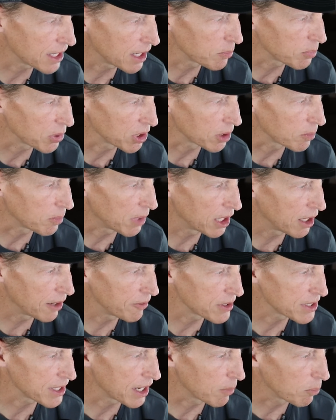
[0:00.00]
time period, my
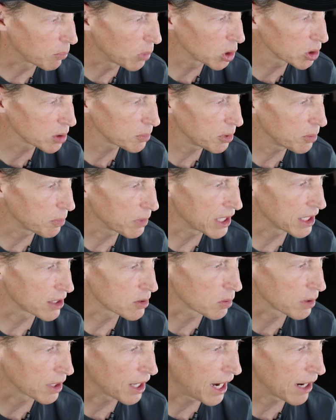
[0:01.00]
office had multiple
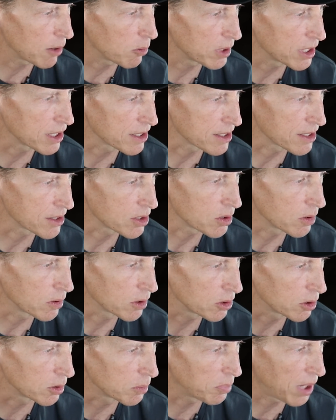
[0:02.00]
meetings with eyewitnesses to
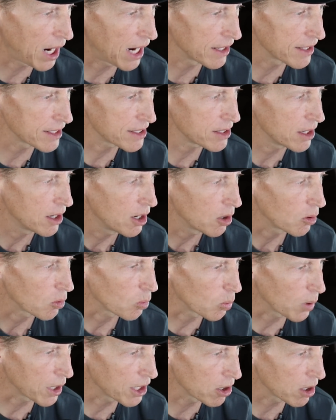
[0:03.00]
include pilots,
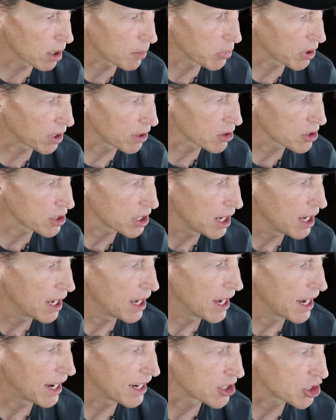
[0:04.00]
radar operators,
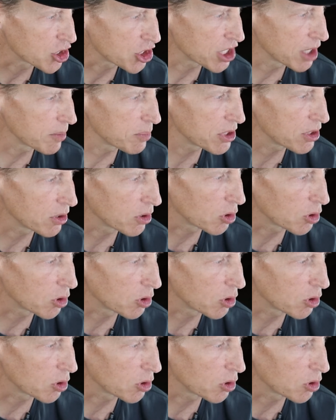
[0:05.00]
and ship's